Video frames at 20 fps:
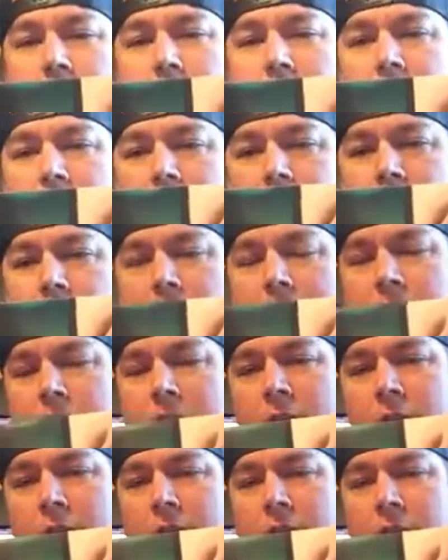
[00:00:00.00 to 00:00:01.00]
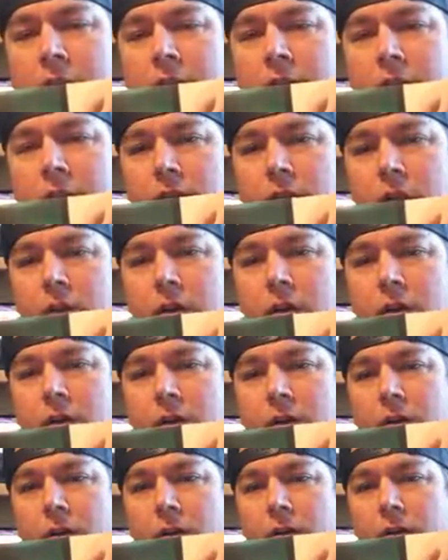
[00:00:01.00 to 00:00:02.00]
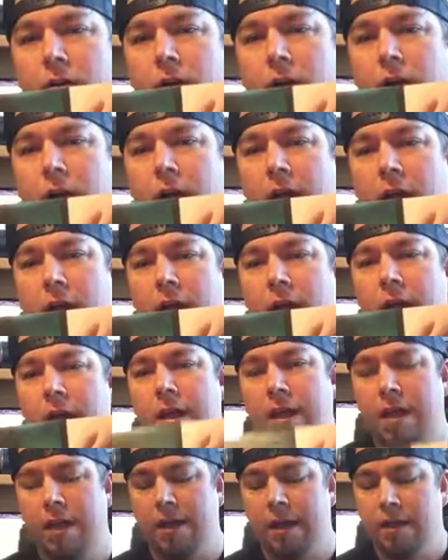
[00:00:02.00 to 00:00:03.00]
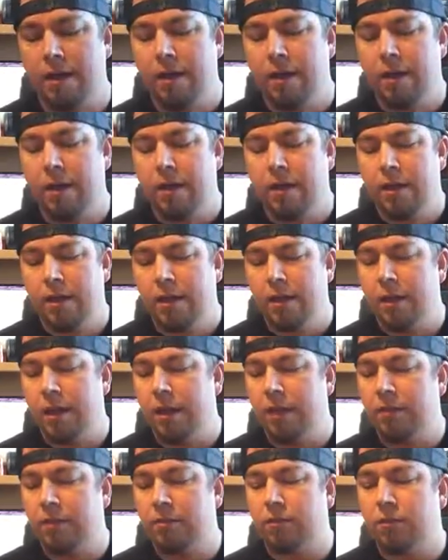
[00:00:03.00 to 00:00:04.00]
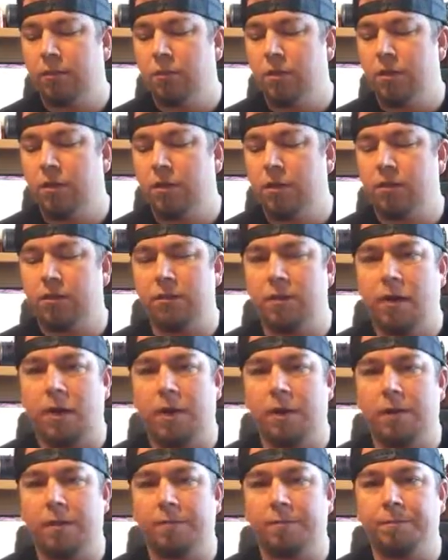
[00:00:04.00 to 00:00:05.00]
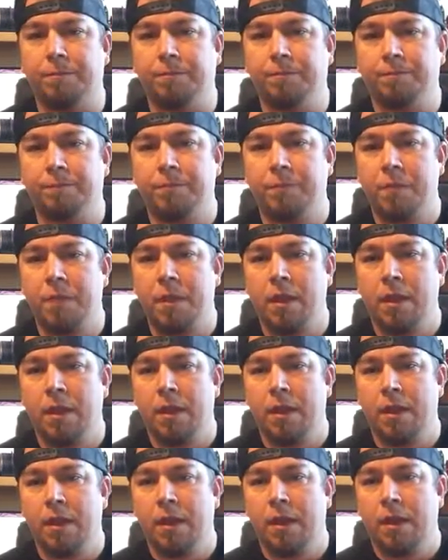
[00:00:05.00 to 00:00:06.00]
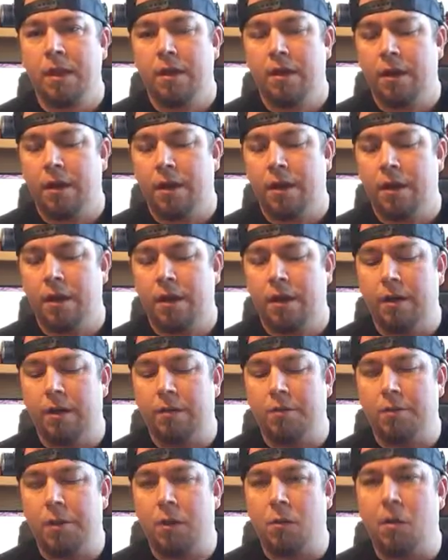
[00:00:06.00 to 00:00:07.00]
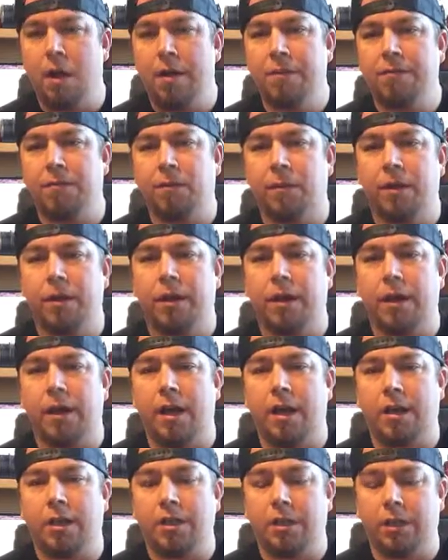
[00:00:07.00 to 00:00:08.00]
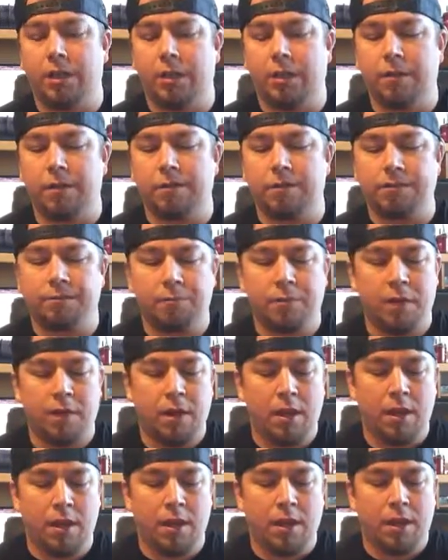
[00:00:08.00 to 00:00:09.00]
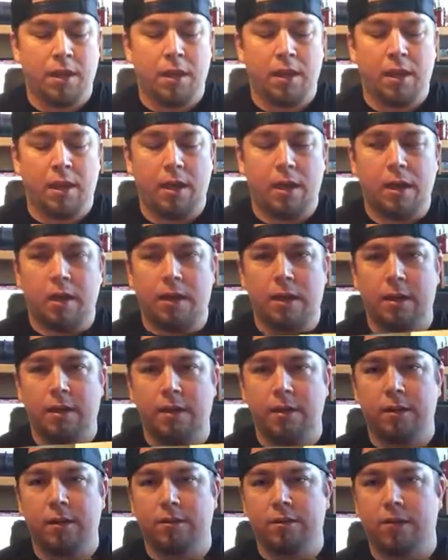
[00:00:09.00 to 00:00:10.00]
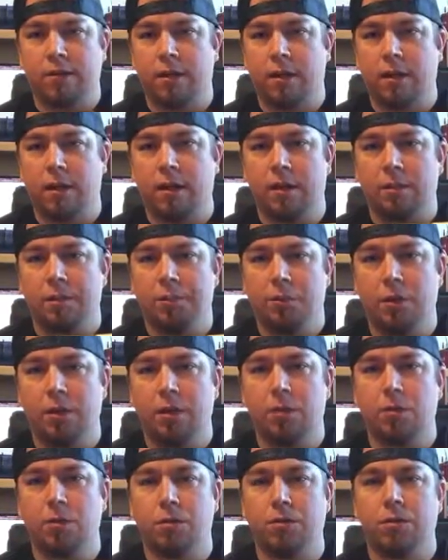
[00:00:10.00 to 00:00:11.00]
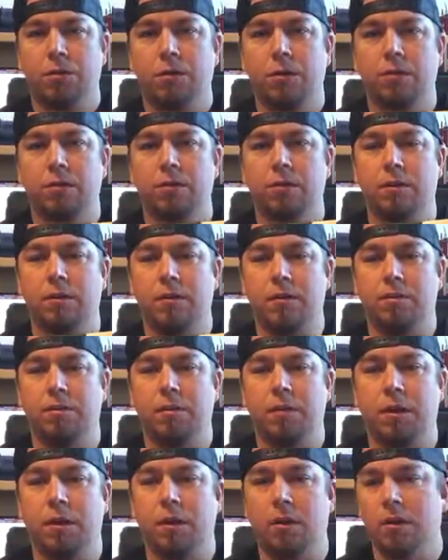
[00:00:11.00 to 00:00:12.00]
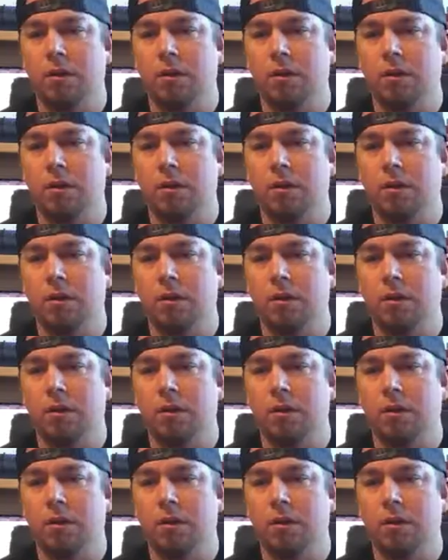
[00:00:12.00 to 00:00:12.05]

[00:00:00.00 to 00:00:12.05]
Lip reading: Switch. So yeah, this was my wife wanted, actually. And it's a pretty cool system, and